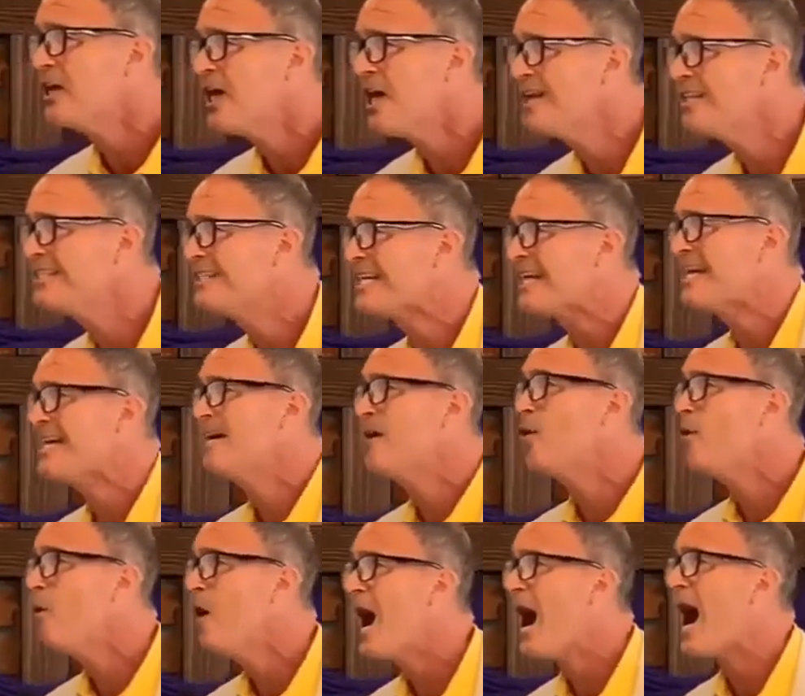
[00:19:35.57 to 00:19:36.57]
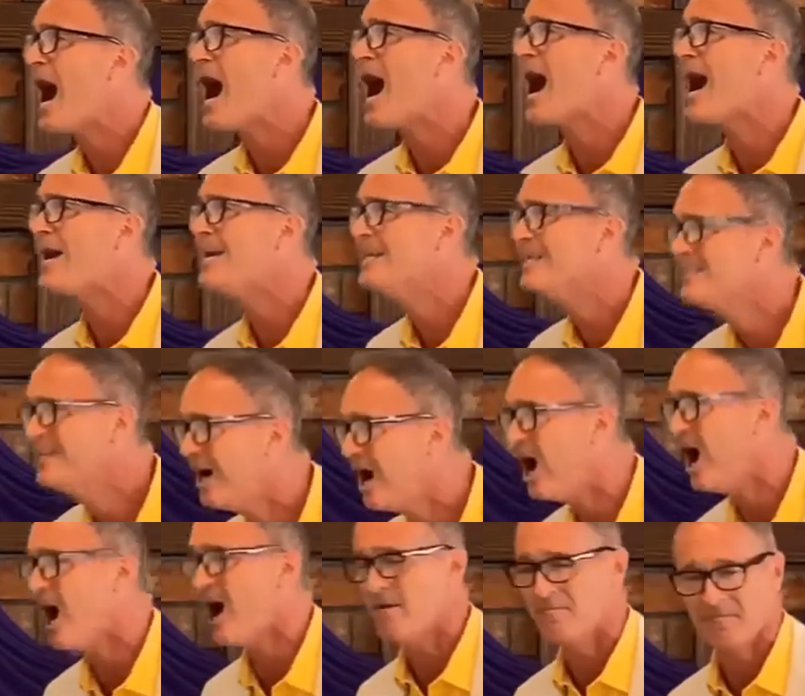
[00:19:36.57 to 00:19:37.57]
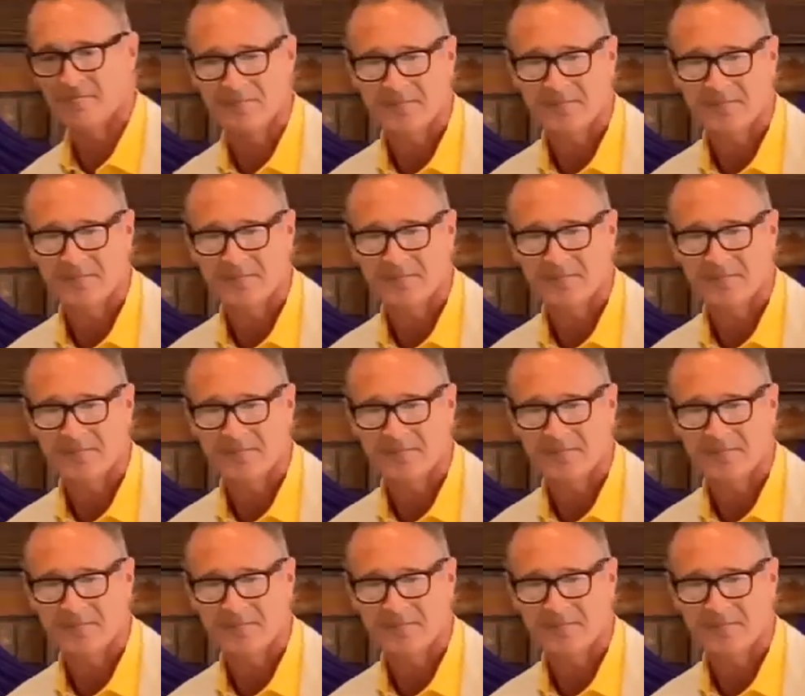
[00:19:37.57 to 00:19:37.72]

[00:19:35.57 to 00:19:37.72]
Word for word: until I come.